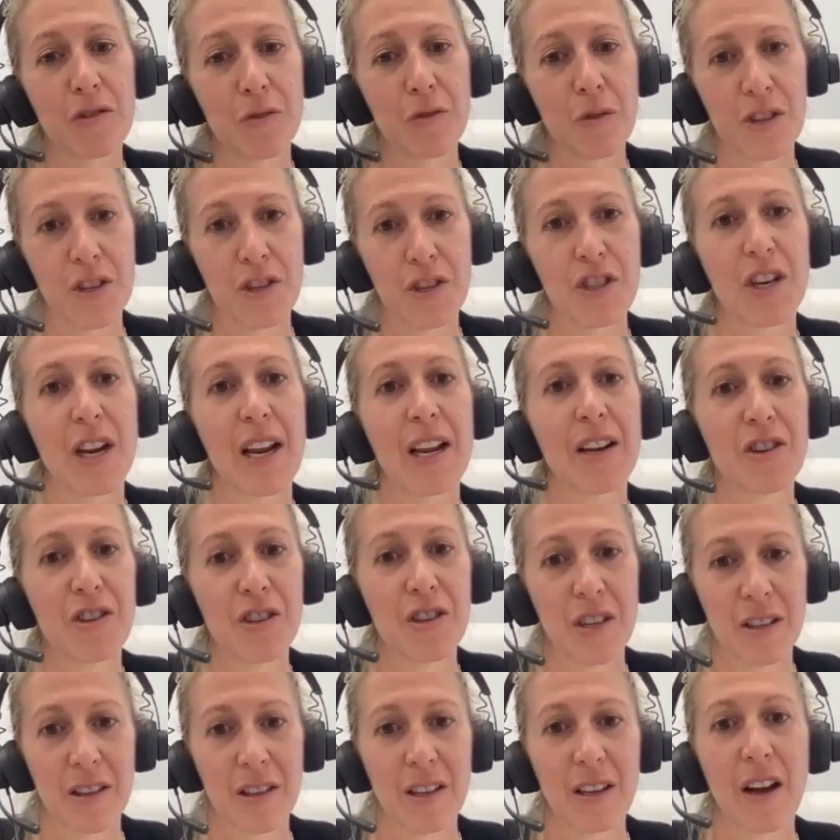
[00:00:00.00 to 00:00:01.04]
towards
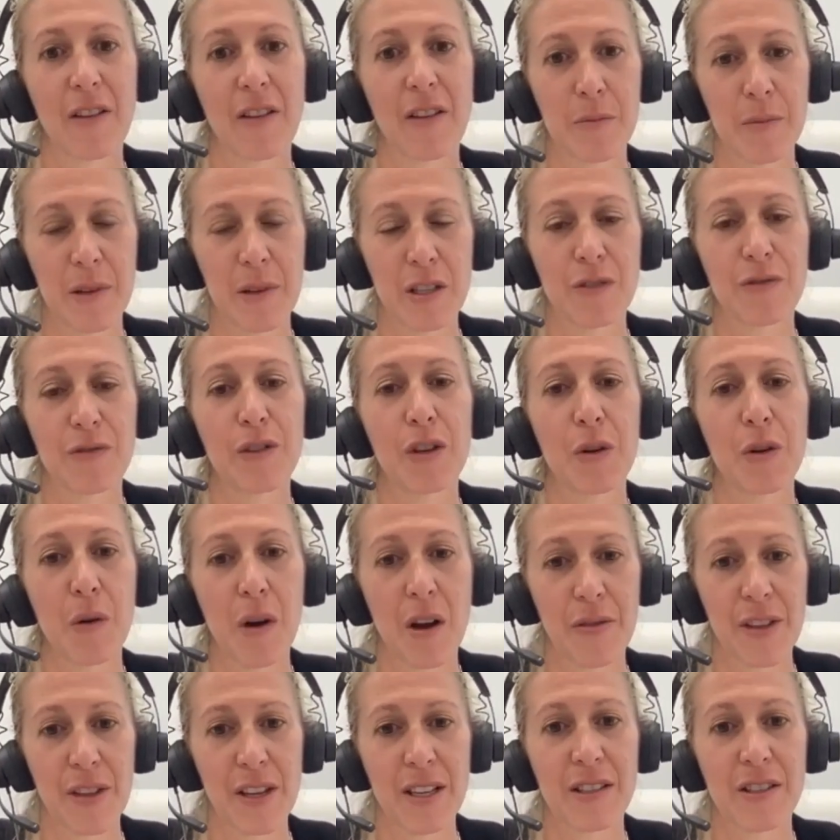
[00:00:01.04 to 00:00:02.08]
changing the government's view
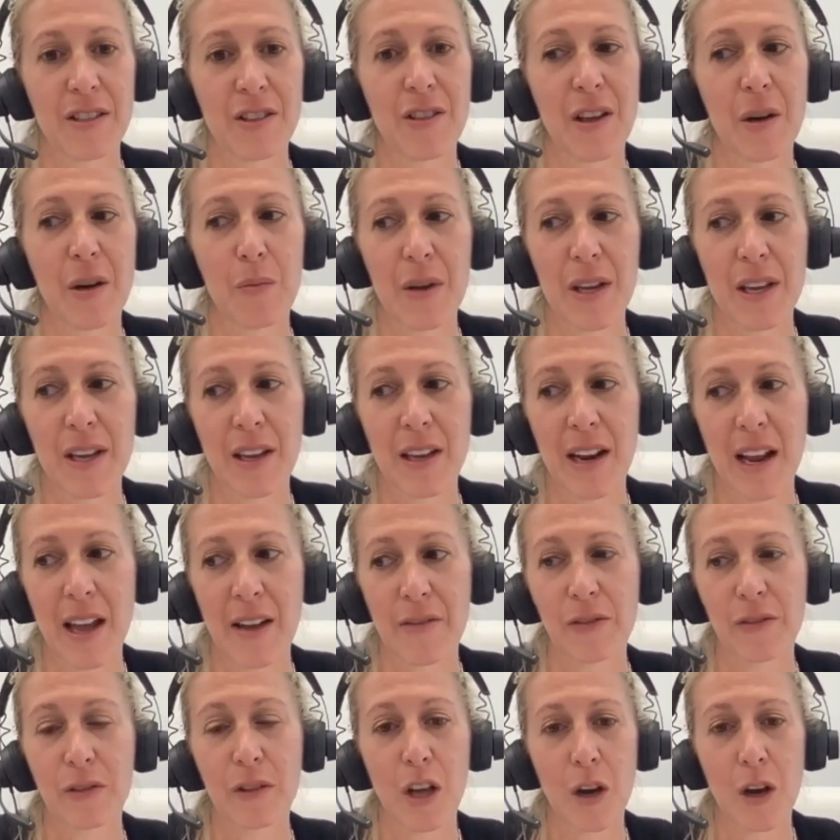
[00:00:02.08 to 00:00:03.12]
on this so that we can
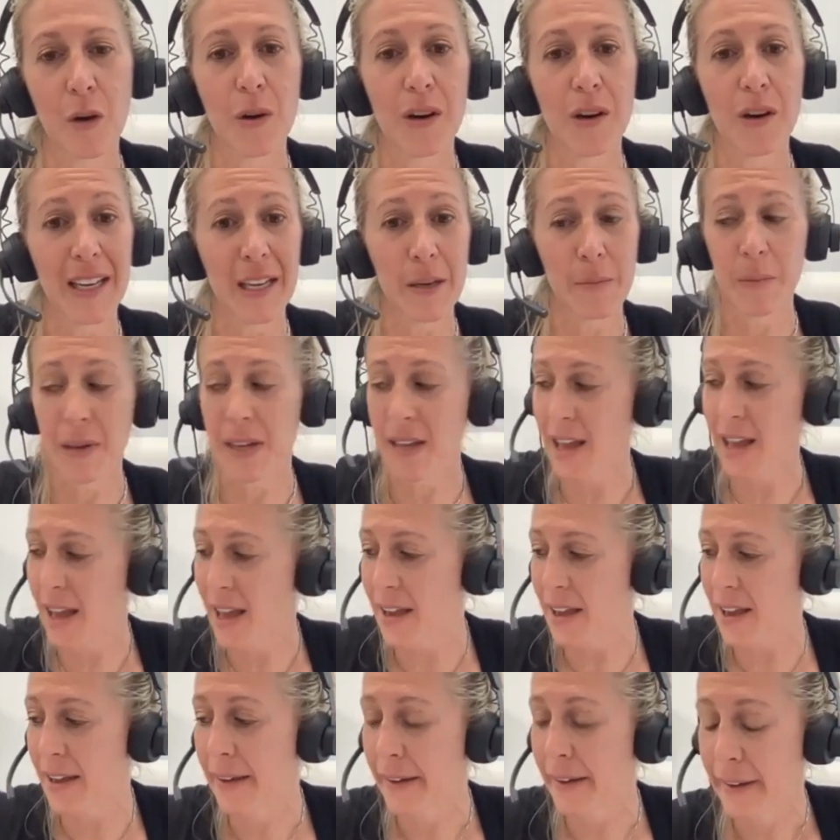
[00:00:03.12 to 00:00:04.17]
have lower
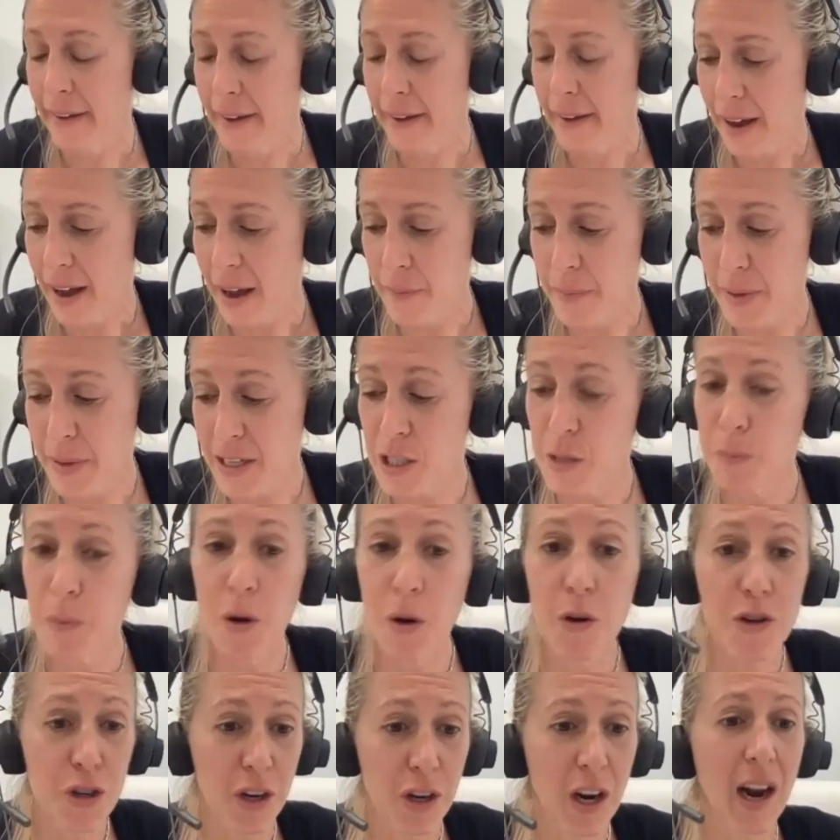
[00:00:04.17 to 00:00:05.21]
EPA um,
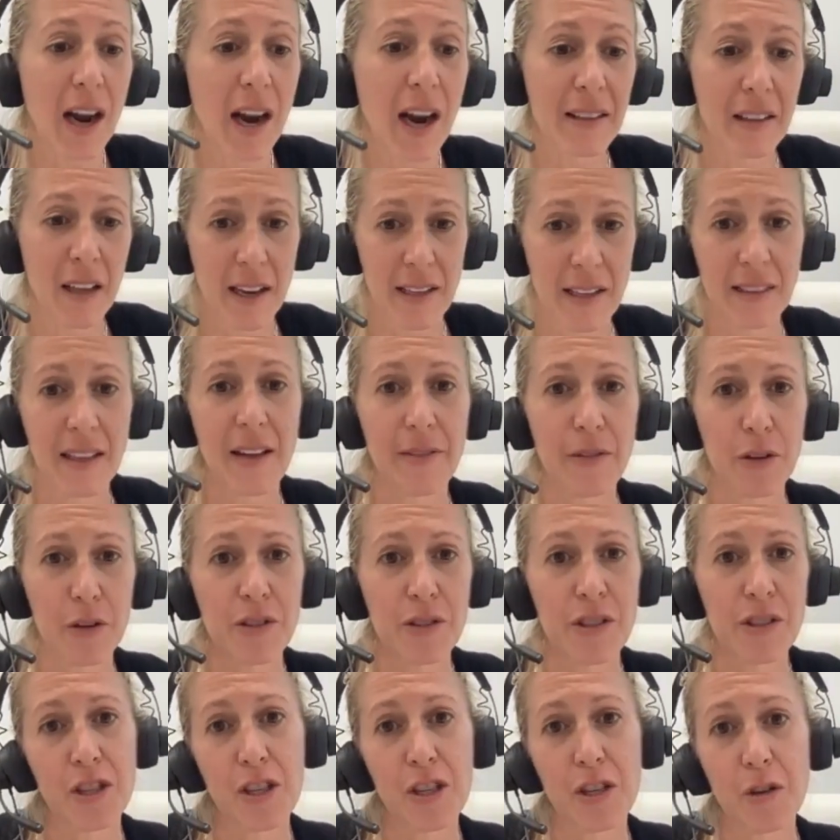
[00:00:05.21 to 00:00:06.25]
exposure guideline
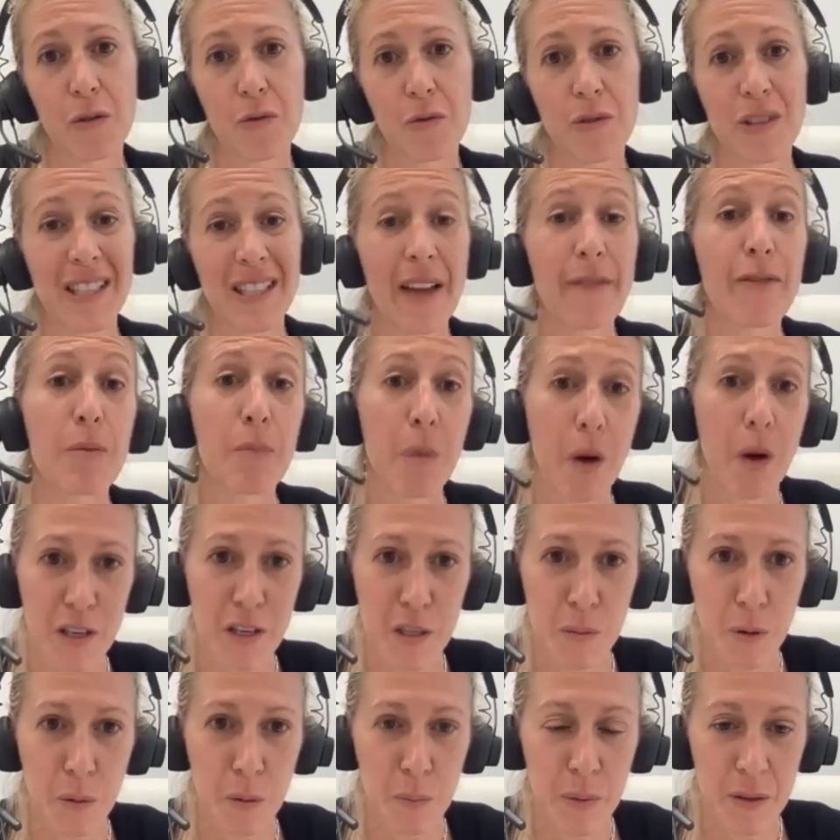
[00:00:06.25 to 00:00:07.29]
levels to seven
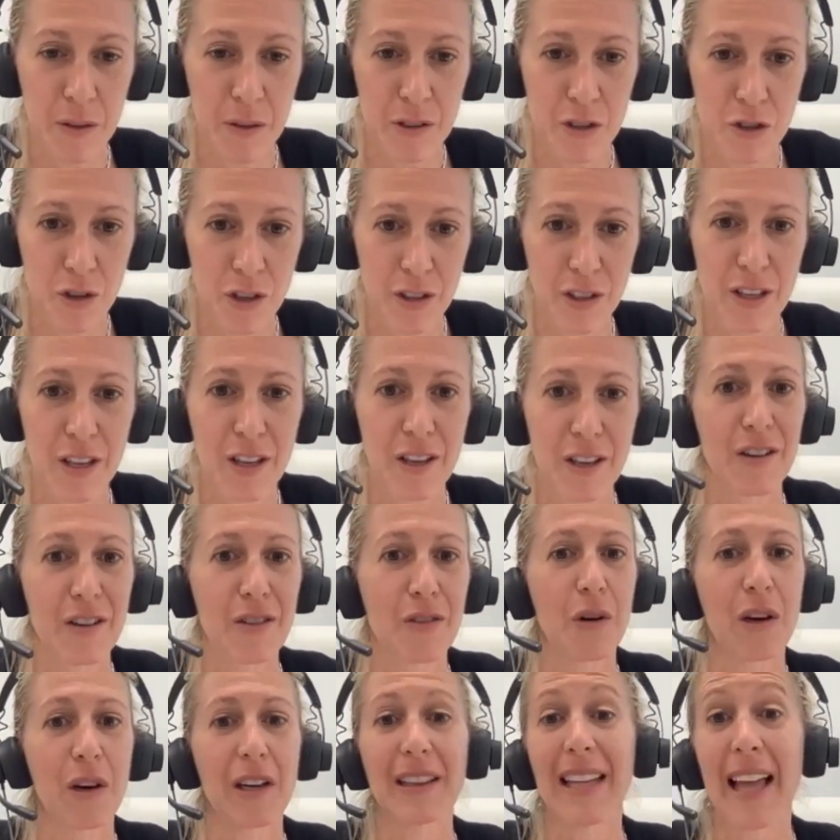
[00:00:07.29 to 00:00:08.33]
parts per trillion
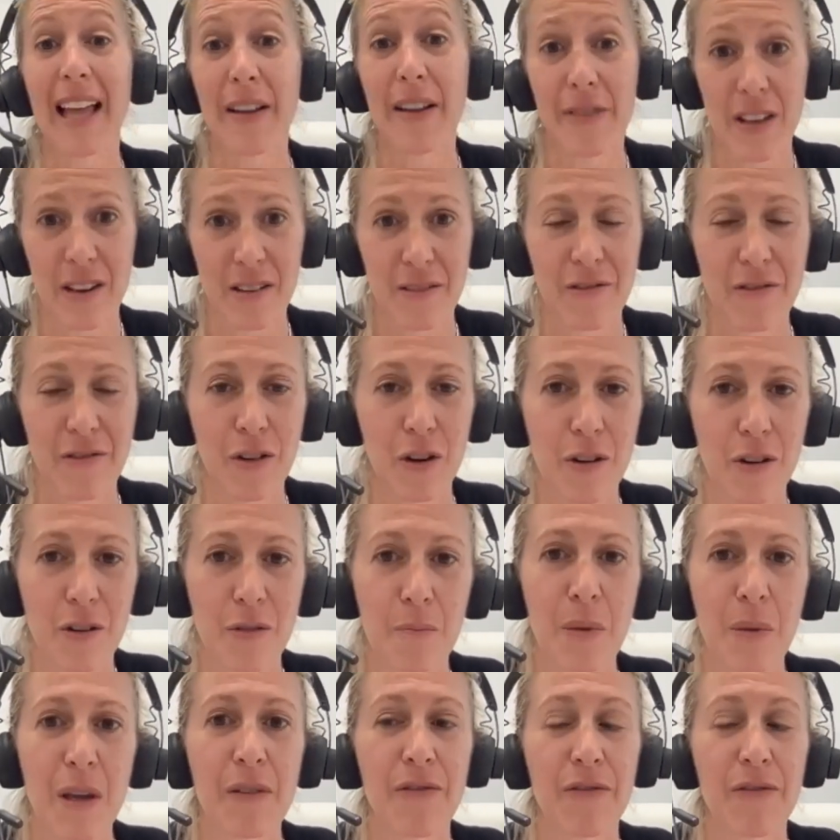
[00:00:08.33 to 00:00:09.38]
or 11 for
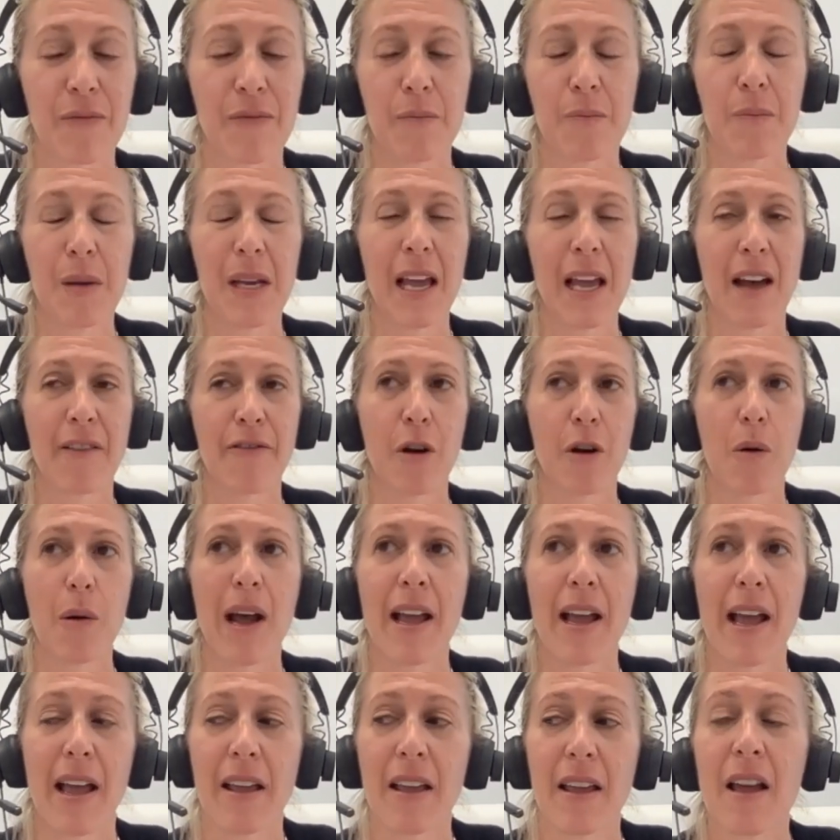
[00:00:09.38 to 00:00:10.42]
P- PFOA.